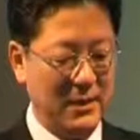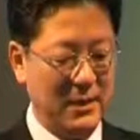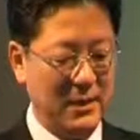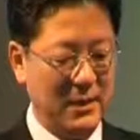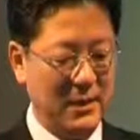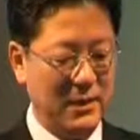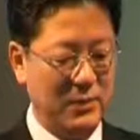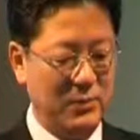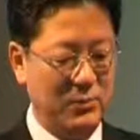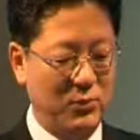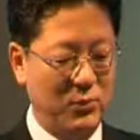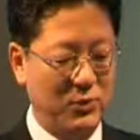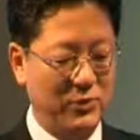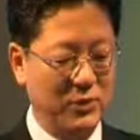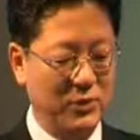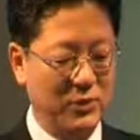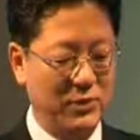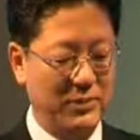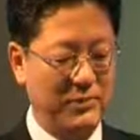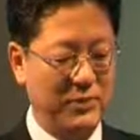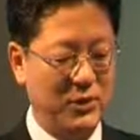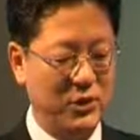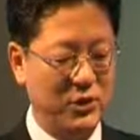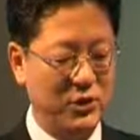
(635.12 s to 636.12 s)
And most
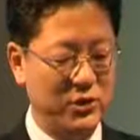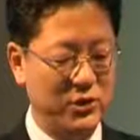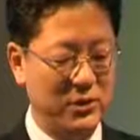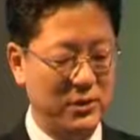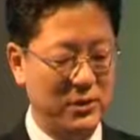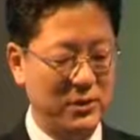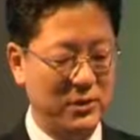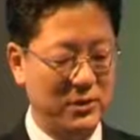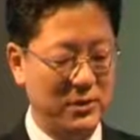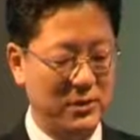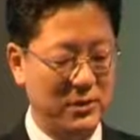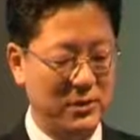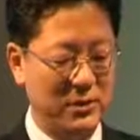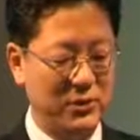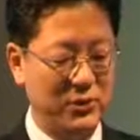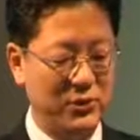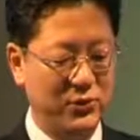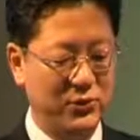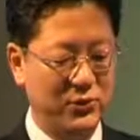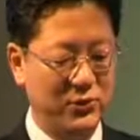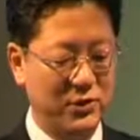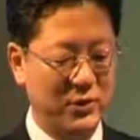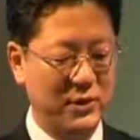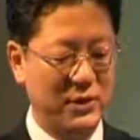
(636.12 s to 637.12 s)
physicians
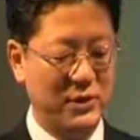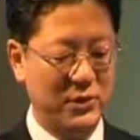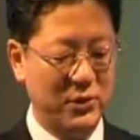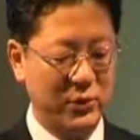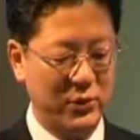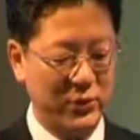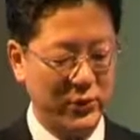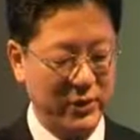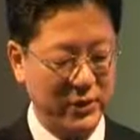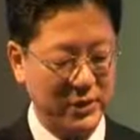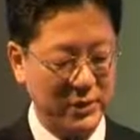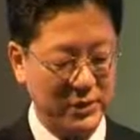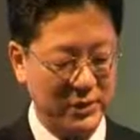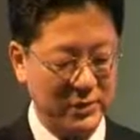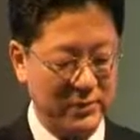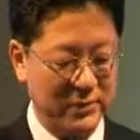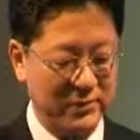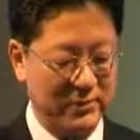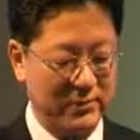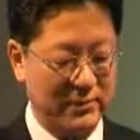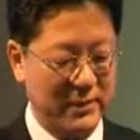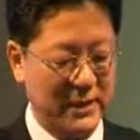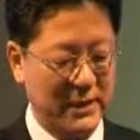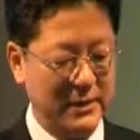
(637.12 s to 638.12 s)
use the steroid,
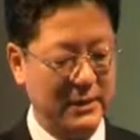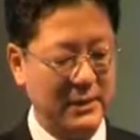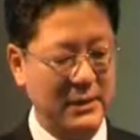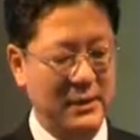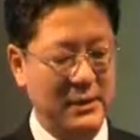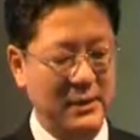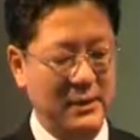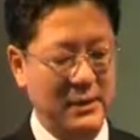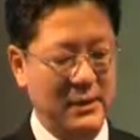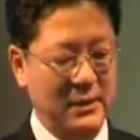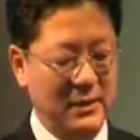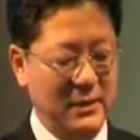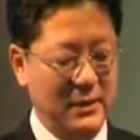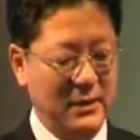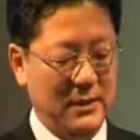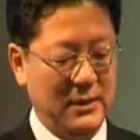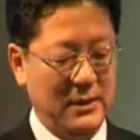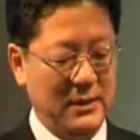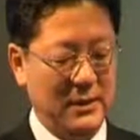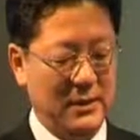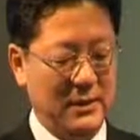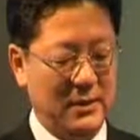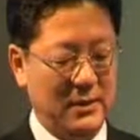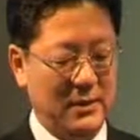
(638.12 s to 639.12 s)
but
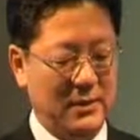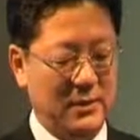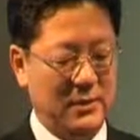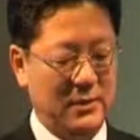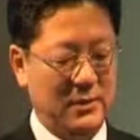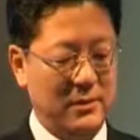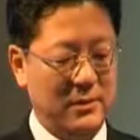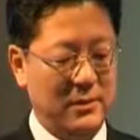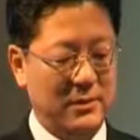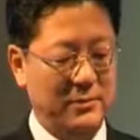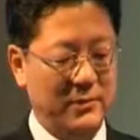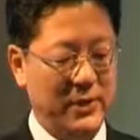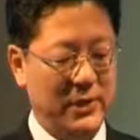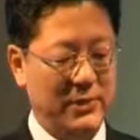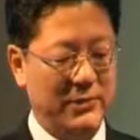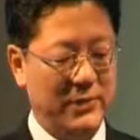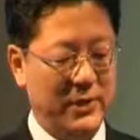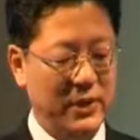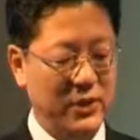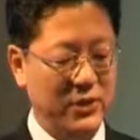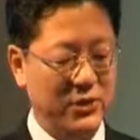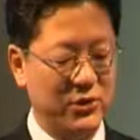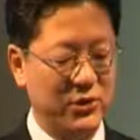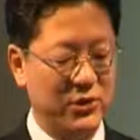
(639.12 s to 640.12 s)
many
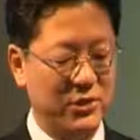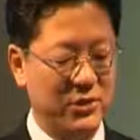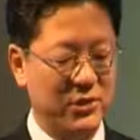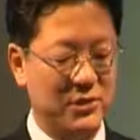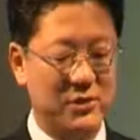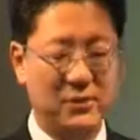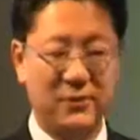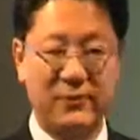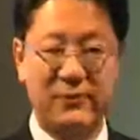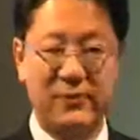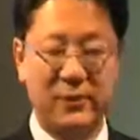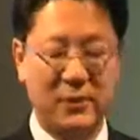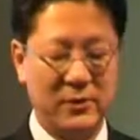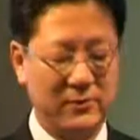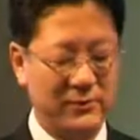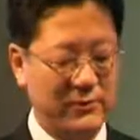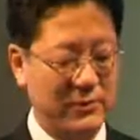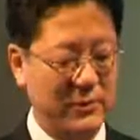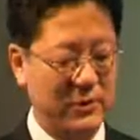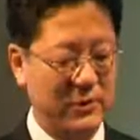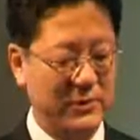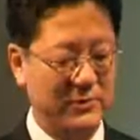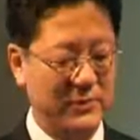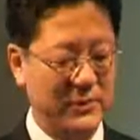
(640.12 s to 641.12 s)
patients suffer
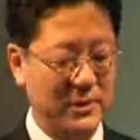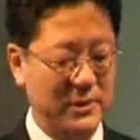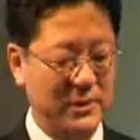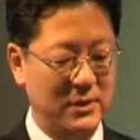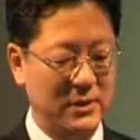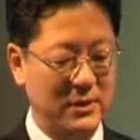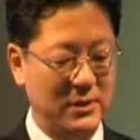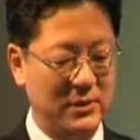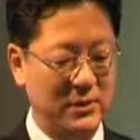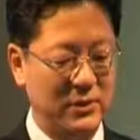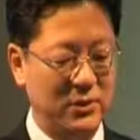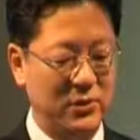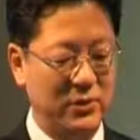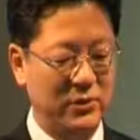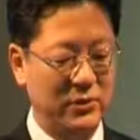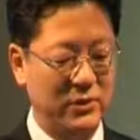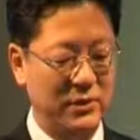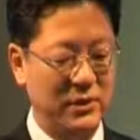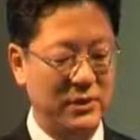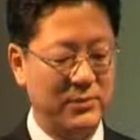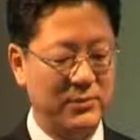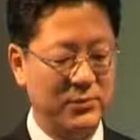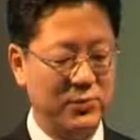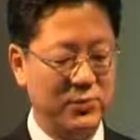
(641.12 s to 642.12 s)
from the
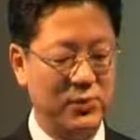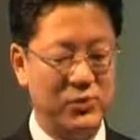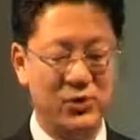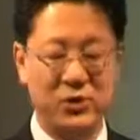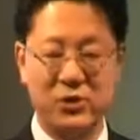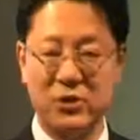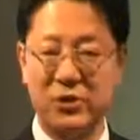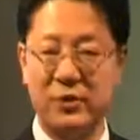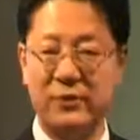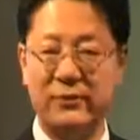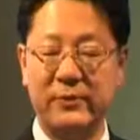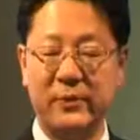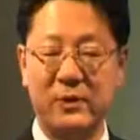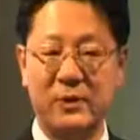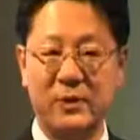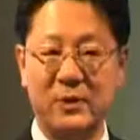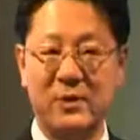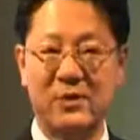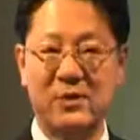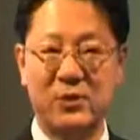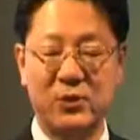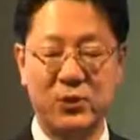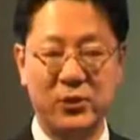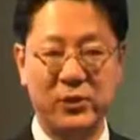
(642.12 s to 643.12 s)
long-term use of
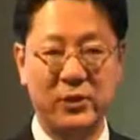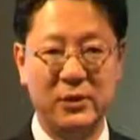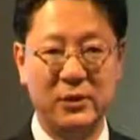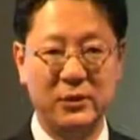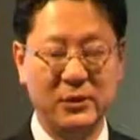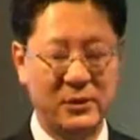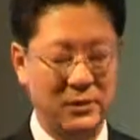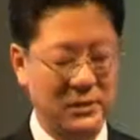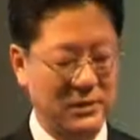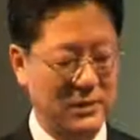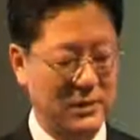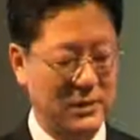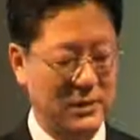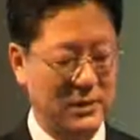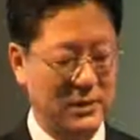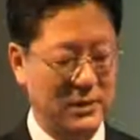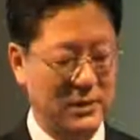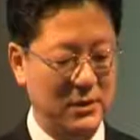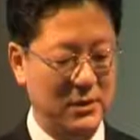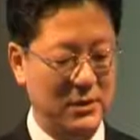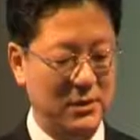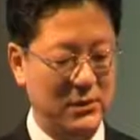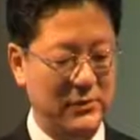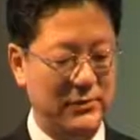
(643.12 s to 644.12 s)
steroid
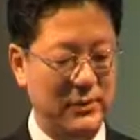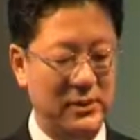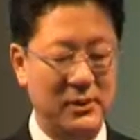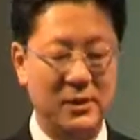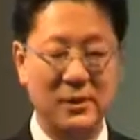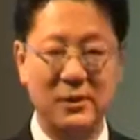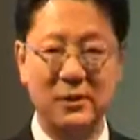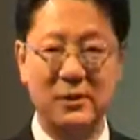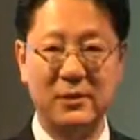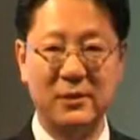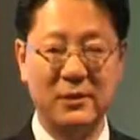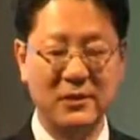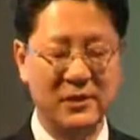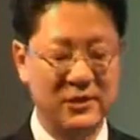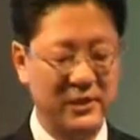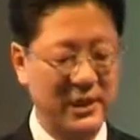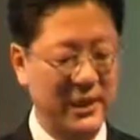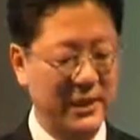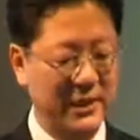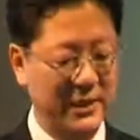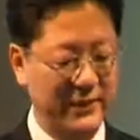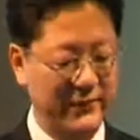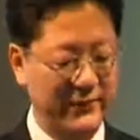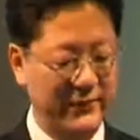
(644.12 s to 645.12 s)
of
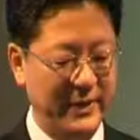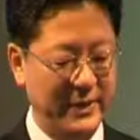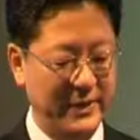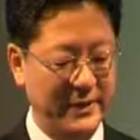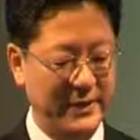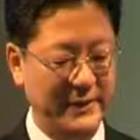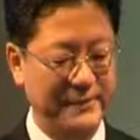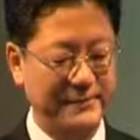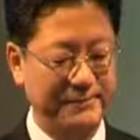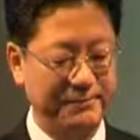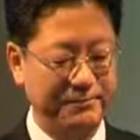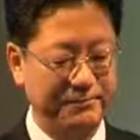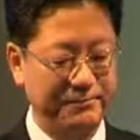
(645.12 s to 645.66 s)
side effect.